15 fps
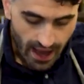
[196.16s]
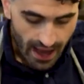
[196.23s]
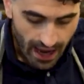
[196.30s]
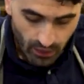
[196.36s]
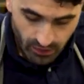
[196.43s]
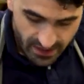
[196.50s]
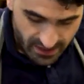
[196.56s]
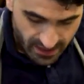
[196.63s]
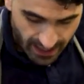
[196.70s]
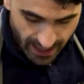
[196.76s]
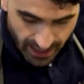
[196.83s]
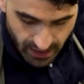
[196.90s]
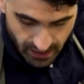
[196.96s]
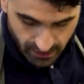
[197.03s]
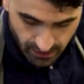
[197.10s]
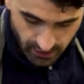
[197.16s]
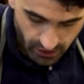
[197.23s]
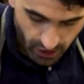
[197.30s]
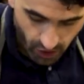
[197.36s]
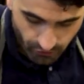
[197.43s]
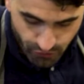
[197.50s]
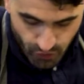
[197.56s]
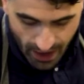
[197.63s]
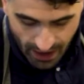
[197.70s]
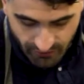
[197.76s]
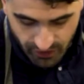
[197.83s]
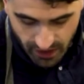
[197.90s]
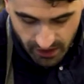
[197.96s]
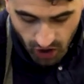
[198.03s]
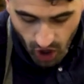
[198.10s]
I would say, you know, if you have
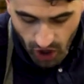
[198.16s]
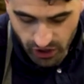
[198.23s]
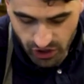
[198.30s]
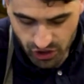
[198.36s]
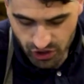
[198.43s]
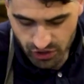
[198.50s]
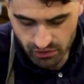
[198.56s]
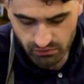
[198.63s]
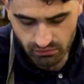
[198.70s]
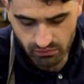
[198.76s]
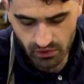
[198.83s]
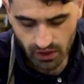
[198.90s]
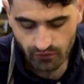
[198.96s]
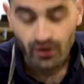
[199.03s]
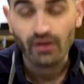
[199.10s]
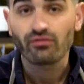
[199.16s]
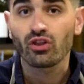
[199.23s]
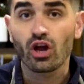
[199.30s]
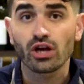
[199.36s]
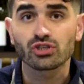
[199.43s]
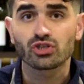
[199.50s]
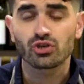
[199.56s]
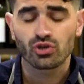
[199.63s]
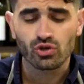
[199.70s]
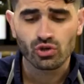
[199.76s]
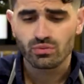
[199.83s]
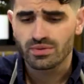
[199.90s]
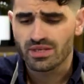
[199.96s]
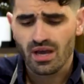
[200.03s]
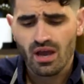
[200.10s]
large
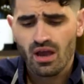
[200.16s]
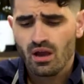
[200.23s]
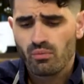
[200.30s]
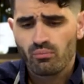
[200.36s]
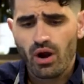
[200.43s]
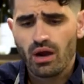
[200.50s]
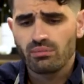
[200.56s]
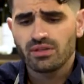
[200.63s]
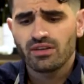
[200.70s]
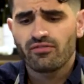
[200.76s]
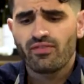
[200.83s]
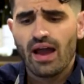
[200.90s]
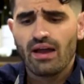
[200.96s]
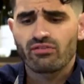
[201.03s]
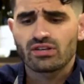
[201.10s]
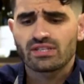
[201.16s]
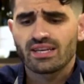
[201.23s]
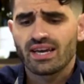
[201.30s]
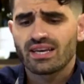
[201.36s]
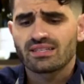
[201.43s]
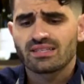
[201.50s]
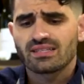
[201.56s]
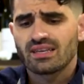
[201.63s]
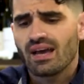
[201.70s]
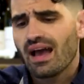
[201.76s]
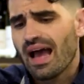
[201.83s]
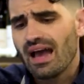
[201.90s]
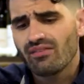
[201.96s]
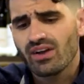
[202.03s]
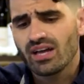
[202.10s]
cubes, probably 5 or 6.
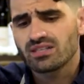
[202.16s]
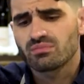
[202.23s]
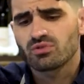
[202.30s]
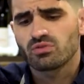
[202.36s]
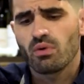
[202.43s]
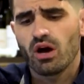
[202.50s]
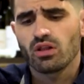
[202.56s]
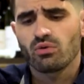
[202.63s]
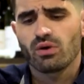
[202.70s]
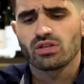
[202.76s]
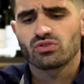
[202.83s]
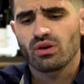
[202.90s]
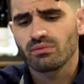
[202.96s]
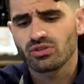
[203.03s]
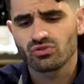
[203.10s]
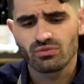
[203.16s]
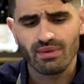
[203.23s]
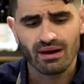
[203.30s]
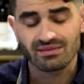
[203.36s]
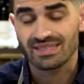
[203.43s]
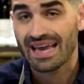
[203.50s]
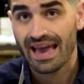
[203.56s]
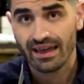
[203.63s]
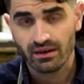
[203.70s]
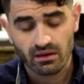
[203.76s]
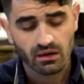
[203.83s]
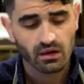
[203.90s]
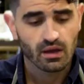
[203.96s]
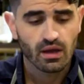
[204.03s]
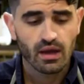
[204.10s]
I've got some smaller ones, so I'm gonna do about 10,
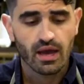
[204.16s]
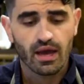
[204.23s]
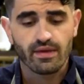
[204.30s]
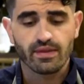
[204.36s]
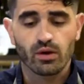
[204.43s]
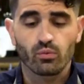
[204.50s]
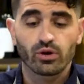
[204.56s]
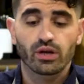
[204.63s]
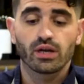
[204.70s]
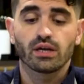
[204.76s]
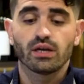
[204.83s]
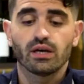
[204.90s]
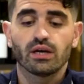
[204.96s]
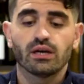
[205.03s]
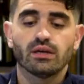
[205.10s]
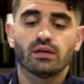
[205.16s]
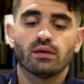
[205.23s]
and then we're gonna